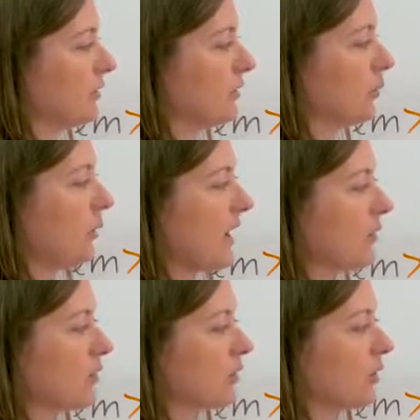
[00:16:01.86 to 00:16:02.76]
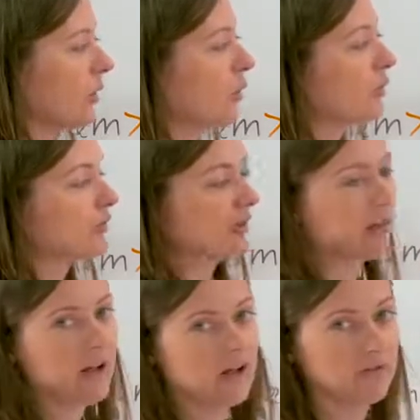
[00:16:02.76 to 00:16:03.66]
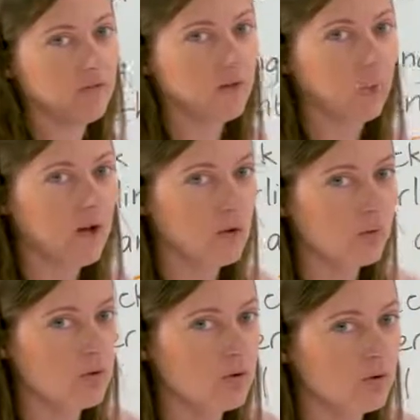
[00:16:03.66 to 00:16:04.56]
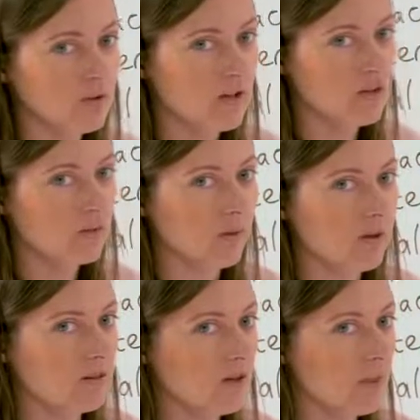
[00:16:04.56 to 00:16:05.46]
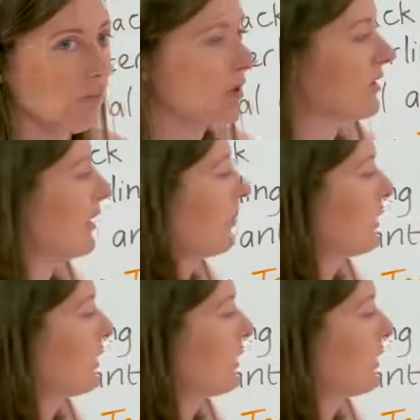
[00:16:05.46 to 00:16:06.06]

the Welsh also have a Welsh national anthem, which they